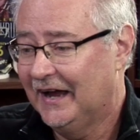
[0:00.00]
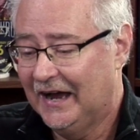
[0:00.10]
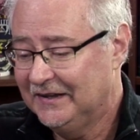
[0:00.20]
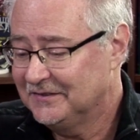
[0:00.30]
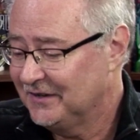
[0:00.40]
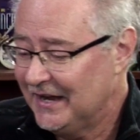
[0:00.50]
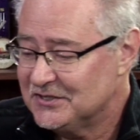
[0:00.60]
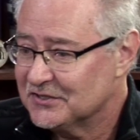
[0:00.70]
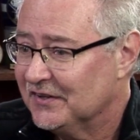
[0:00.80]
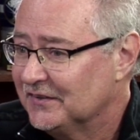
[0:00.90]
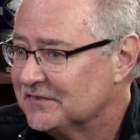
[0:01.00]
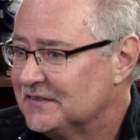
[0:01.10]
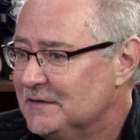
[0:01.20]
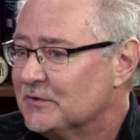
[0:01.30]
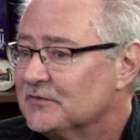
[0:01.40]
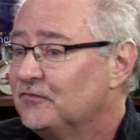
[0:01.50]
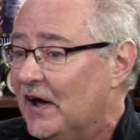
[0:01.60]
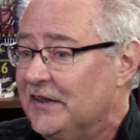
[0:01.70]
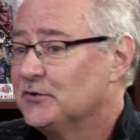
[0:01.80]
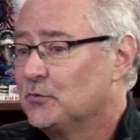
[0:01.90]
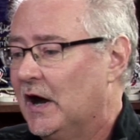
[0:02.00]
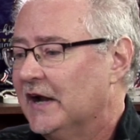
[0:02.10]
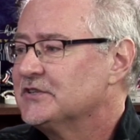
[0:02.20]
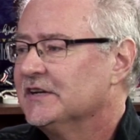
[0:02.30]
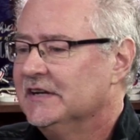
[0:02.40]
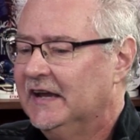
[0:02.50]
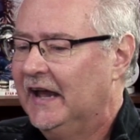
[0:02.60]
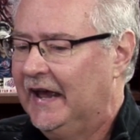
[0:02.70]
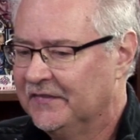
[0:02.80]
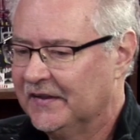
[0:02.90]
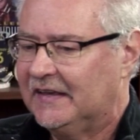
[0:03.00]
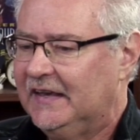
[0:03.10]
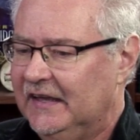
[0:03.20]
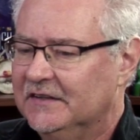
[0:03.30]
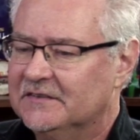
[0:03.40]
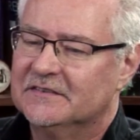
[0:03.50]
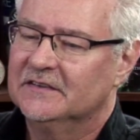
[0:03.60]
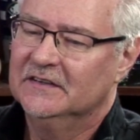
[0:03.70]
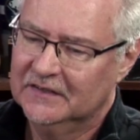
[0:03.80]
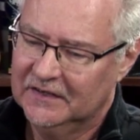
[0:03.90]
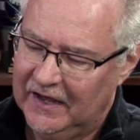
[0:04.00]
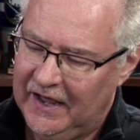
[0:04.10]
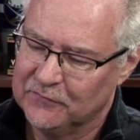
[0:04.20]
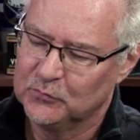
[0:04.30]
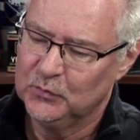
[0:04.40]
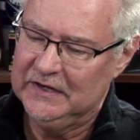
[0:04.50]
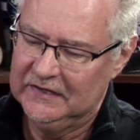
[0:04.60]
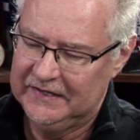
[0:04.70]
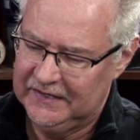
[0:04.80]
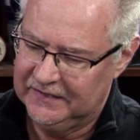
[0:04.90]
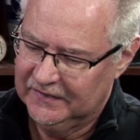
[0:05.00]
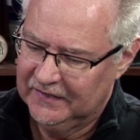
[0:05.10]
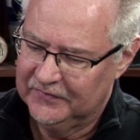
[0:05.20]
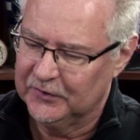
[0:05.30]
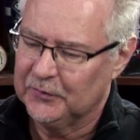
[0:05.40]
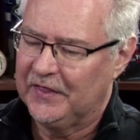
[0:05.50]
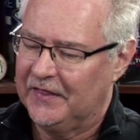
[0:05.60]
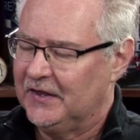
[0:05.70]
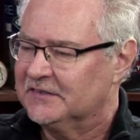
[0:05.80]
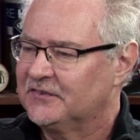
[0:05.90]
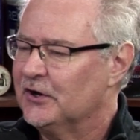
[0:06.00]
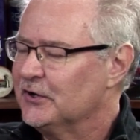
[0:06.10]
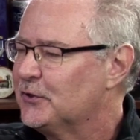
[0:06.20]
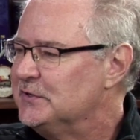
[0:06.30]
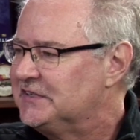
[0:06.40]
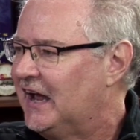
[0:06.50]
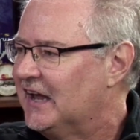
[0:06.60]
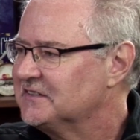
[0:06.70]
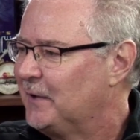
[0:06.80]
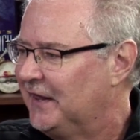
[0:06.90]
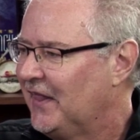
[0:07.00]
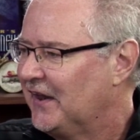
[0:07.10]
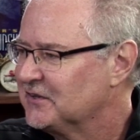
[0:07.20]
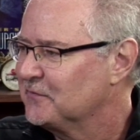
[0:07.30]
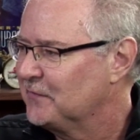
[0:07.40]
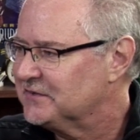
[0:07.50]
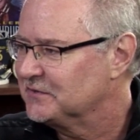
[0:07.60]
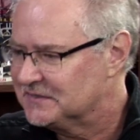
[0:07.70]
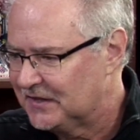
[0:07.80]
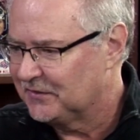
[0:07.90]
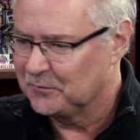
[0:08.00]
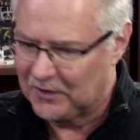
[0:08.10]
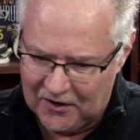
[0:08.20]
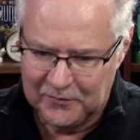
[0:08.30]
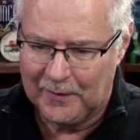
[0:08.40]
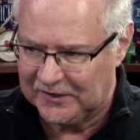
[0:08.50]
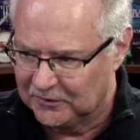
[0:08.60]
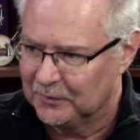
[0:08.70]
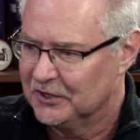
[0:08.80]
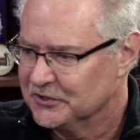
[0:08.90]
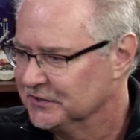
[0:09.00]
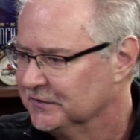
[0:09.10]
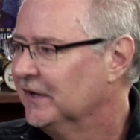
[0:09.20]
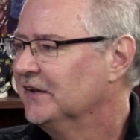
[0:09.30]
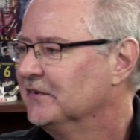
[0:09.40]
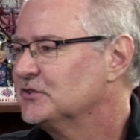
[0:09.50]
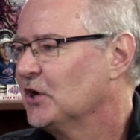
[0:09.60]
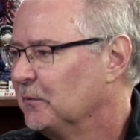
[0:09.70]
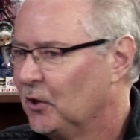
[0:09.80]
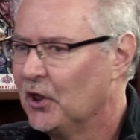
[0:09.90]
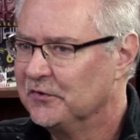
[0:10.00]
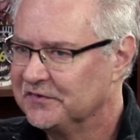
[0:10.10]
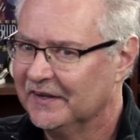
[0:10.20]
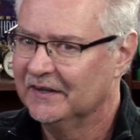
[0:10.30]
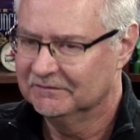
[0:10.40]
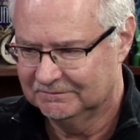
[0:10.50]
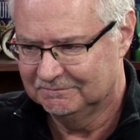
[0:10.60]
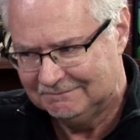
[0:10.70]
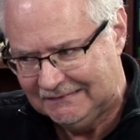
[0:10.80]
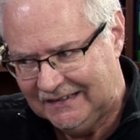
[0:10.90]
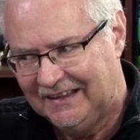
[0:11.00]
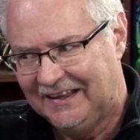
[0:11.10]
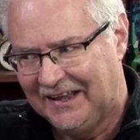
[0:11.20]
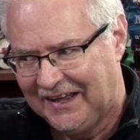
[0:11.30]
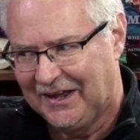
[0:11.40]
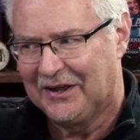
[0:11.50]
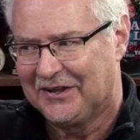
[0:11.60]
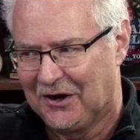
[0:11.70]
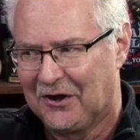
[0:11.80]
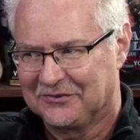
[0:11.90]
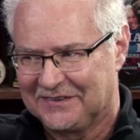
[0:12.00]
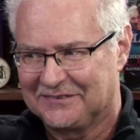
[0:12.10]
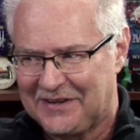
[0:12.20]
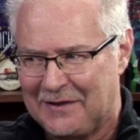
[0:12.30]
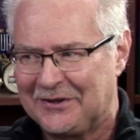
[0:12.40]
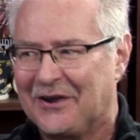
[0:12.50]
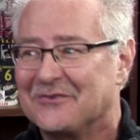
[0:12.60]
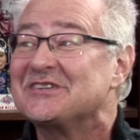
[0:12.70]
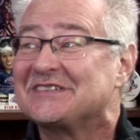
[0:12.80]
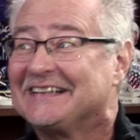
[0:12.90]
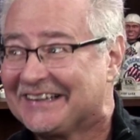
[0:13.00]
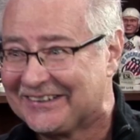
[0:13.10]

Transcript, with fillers: I just think this team is fun to watch, and the kids have really, it's their enthusiasm, and then it's the veterans, Ethan Prow and Michael Mersh and Sean Malone saying, yeah, you know, tame it down just a